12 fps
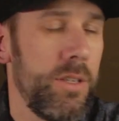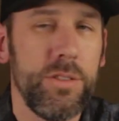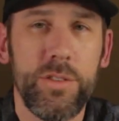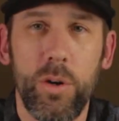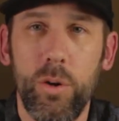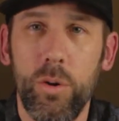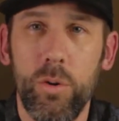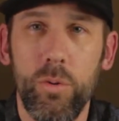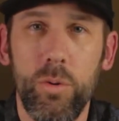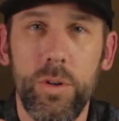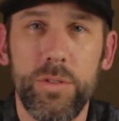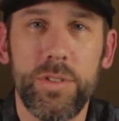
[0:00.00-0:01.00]

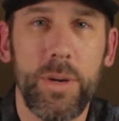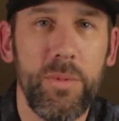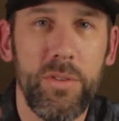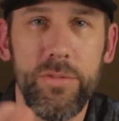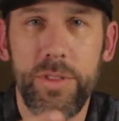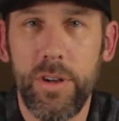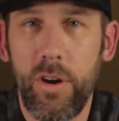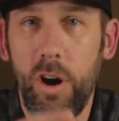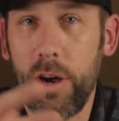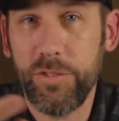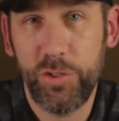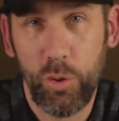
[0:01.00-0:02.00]
So some of the
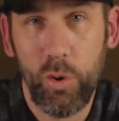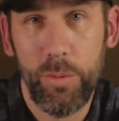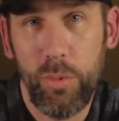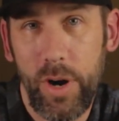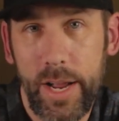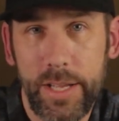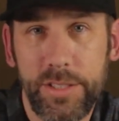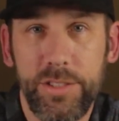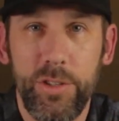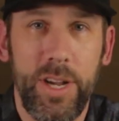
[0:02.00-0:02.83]
offshore brands,